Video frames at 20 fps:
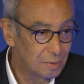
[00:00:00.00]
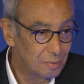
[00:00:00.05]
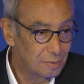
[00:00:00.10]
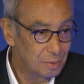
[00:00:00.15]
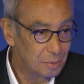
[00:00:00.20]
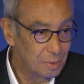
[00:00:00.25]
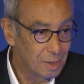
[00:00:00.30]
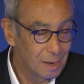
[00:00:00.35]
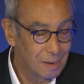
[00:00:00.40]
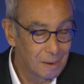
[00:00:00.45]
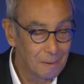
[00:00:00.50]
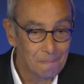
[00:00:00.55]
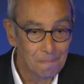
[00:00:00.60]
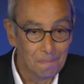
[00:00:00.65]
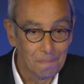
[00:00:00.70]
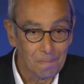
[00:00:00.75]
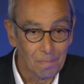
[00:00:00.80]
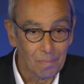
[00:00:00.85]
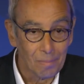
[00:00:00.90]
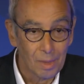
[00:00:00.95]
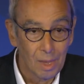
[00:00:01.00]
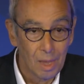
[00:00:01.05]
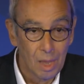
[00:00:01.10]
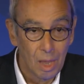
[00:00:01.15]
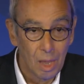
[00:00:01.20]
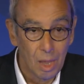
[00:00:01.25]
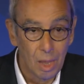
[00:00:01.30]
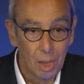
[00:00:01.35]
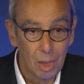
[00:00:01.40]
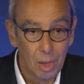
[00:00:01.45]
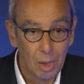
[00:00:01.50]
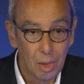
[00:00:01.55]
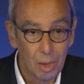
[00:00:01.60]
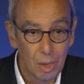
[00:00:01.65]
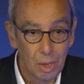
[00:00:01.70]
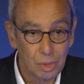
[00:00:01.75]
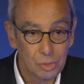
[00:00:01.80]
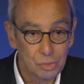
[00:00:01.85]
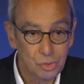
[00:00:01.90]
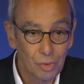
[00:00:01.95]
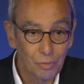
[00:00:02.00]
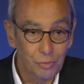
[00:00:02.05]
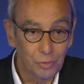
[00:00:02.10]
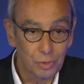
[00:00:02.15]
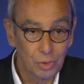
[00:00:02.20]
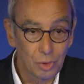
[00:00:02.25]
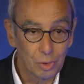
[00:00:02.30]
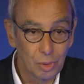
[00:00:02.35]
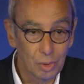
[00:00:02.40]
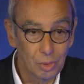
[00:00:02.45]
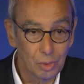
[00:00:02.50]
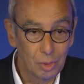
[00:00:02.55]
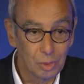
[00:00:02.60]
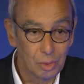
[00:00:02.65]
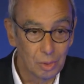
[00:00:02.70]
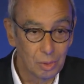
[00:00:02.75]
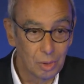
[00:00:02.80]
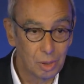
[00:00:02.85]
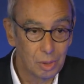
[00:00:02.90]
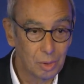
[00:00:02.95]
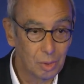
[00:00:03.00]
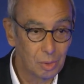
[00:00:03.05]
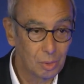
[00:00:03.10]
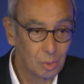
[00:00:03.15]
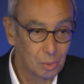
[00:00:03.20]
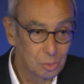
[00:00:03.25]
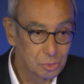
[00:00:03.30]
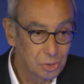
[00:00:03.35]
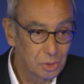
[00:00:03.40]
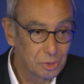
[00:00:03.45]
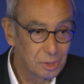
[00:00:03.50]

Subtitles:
In other words, individual actors are free to act the way they want.